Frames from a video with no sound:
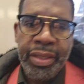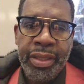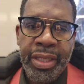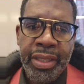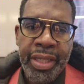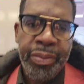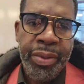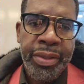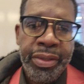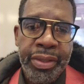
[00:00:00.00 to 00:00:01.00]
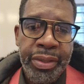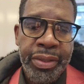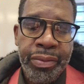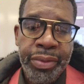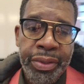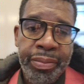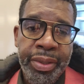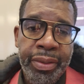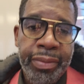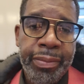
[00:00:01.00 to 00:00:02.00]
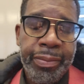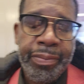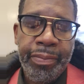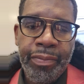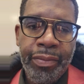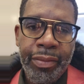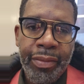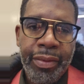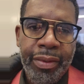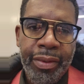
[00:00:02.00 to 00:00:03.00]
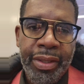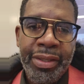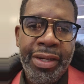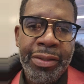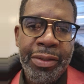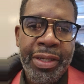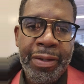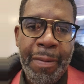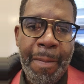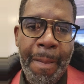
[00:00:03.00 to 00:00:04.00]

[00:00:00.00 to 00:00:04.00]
This is Del K. Burton. This is The Real Spiel. I'll talk to you later.